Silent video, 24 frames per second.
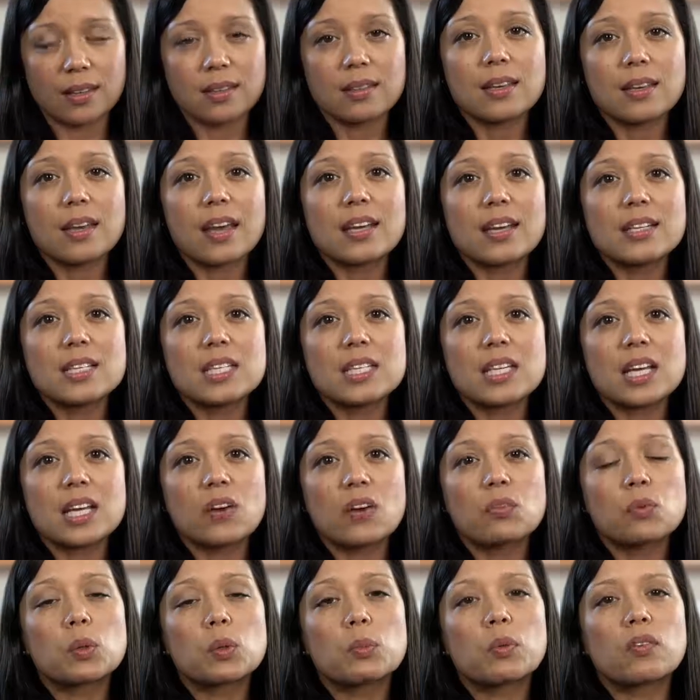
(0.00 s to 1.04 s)
The
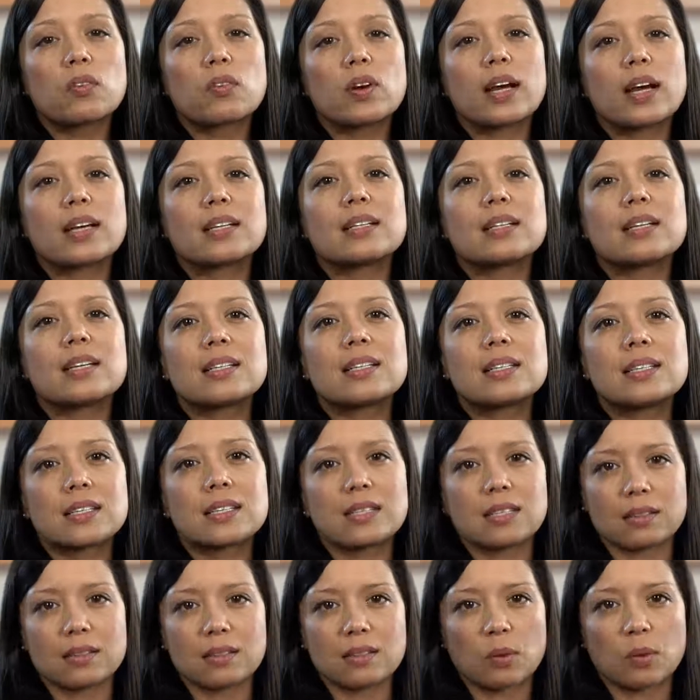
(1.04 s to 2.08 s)
ATF will provide an
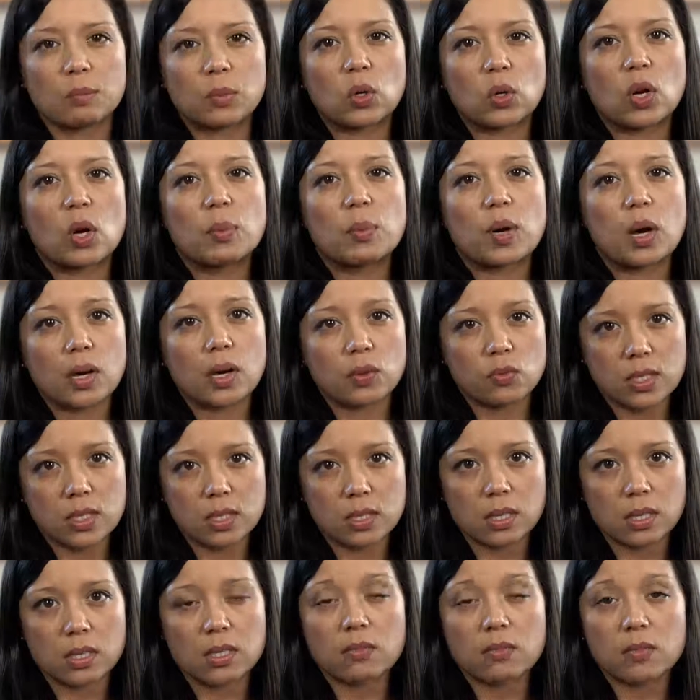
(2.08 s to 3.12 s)
incident number upon
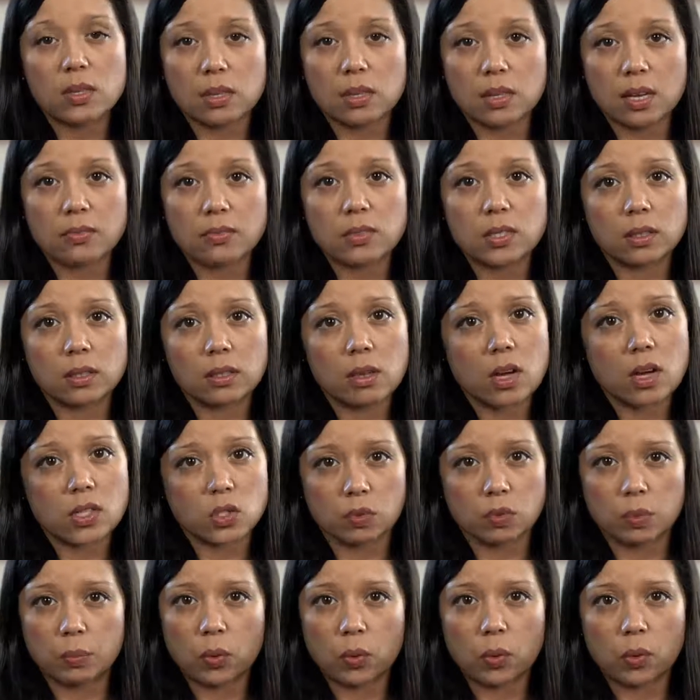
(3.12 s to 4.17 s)
receipt of the theft and
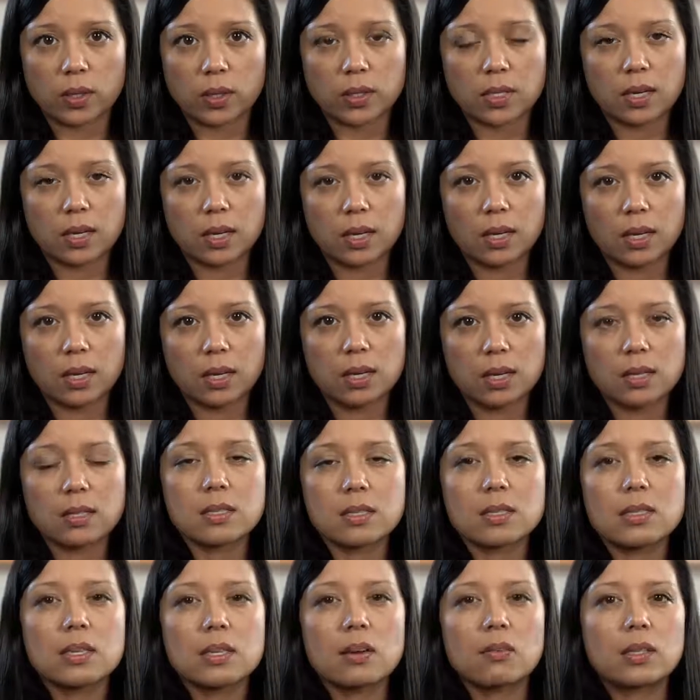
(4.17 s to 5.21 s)
loss report. The
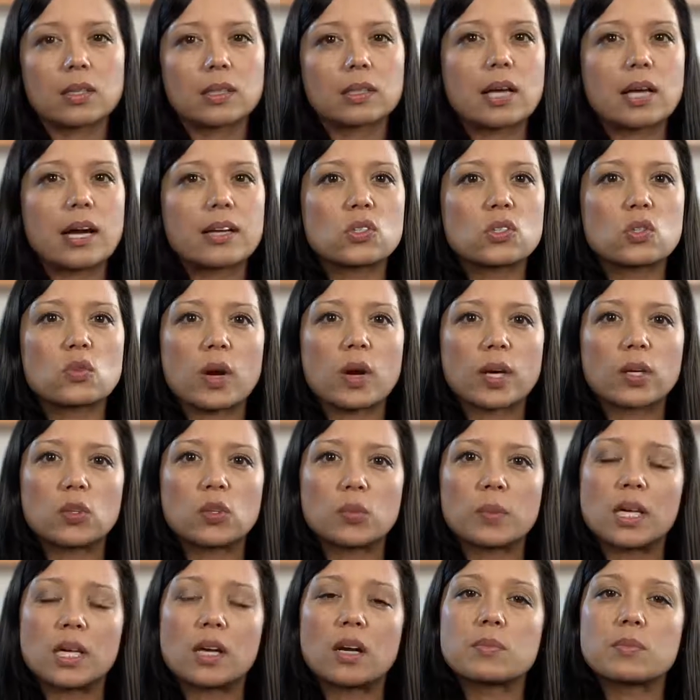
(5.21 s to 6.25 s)
serialized record
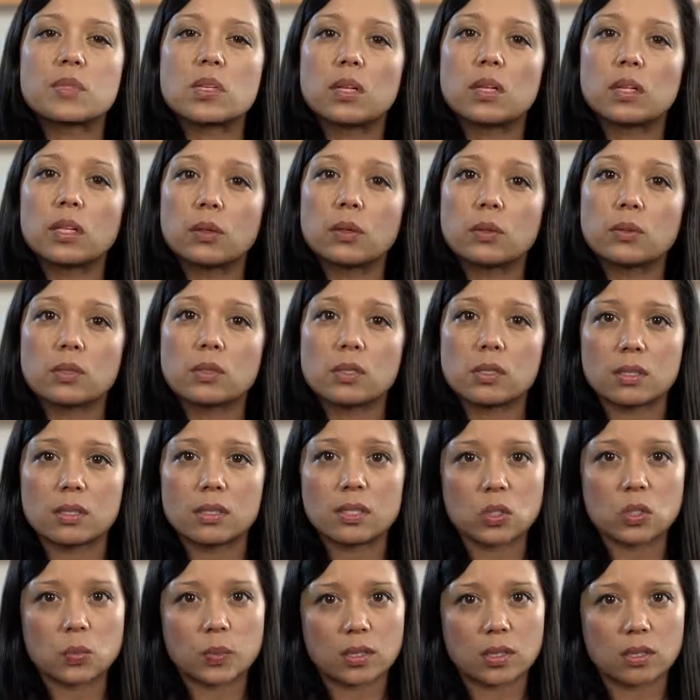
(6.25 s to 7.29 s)
becomes a closed
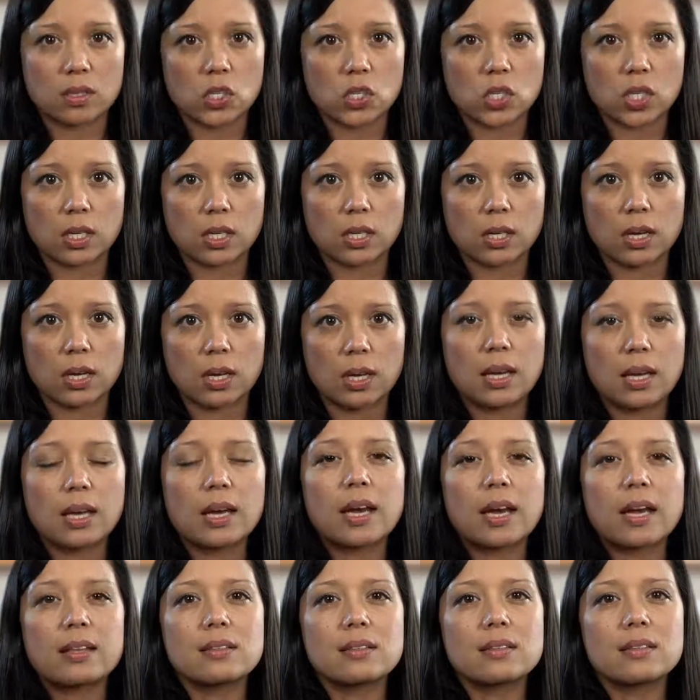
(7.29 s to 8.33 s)
disposition,
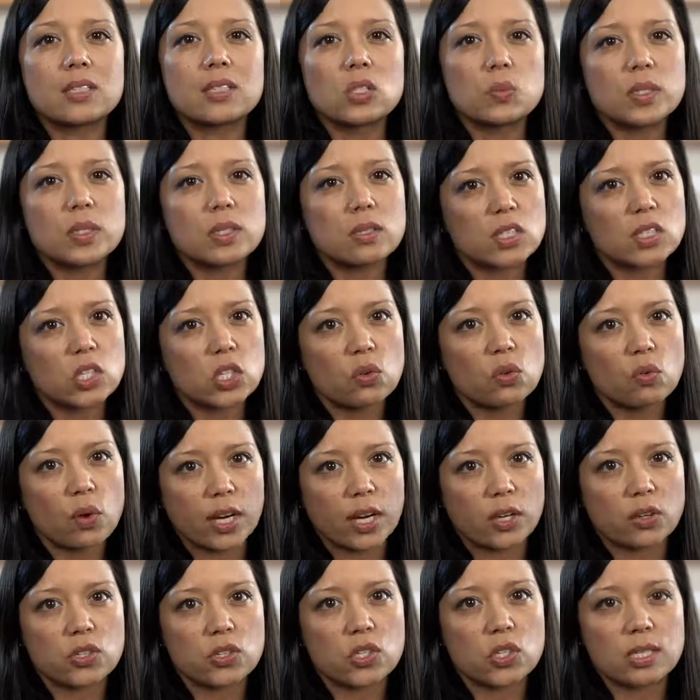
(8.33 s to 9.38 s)
and the disposition
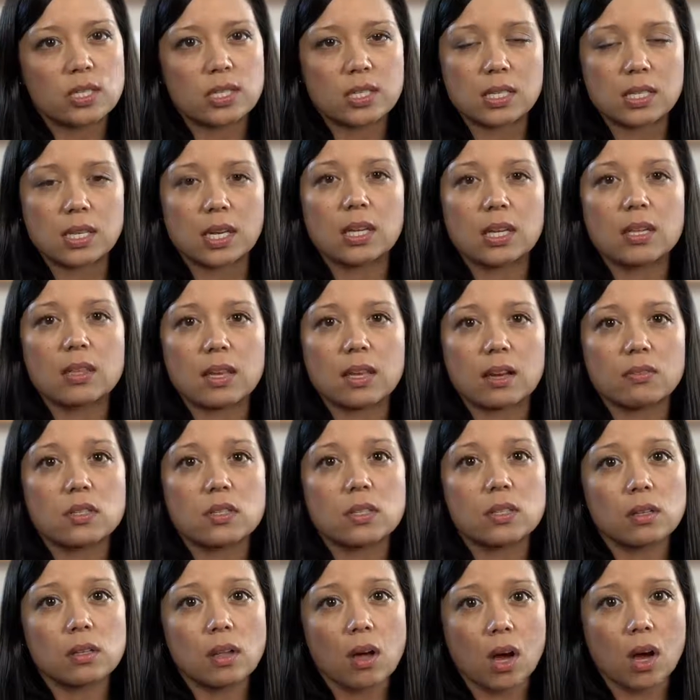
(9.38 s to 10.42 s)
record should state theft
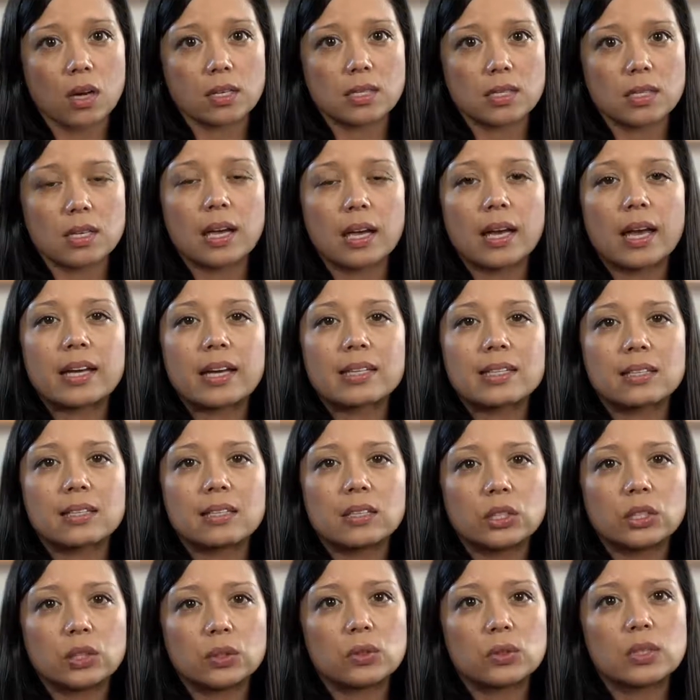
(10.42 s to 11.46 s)
and loss and
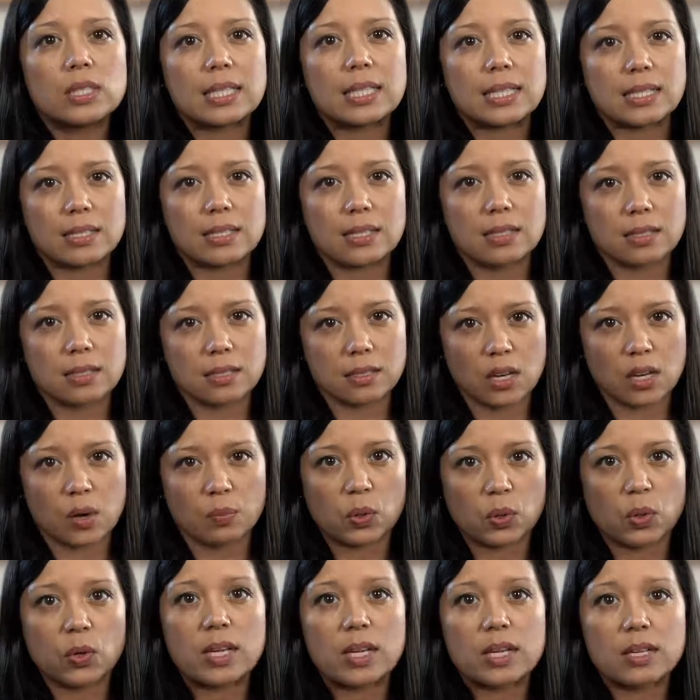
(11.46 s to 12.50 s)
include the incident
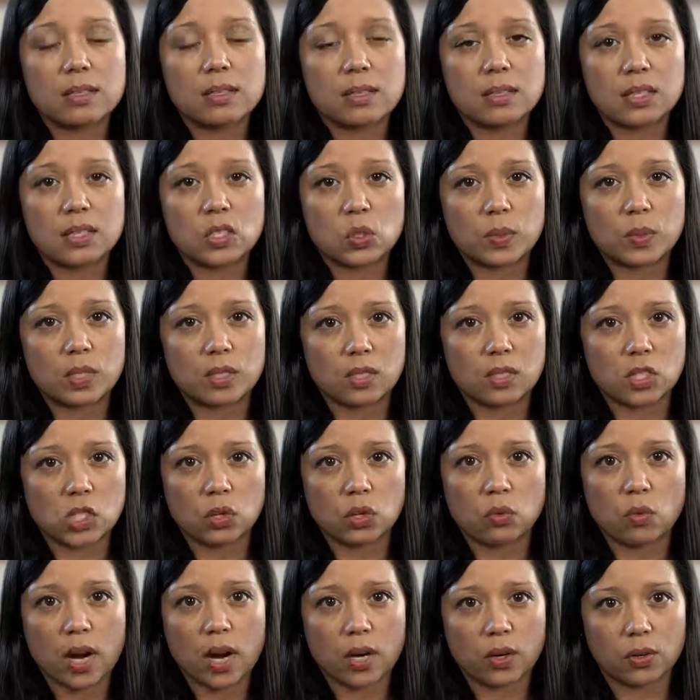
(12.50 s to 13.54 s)
number in the disposition
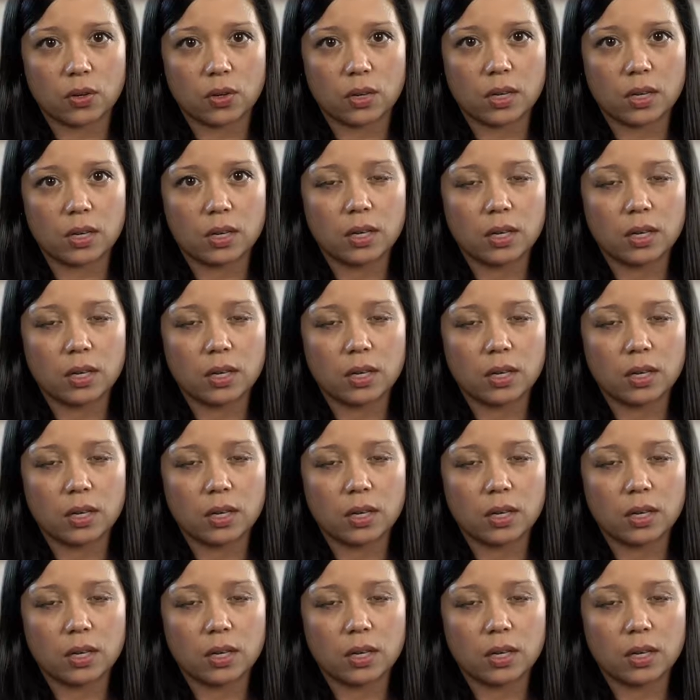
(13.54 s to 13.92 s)
record.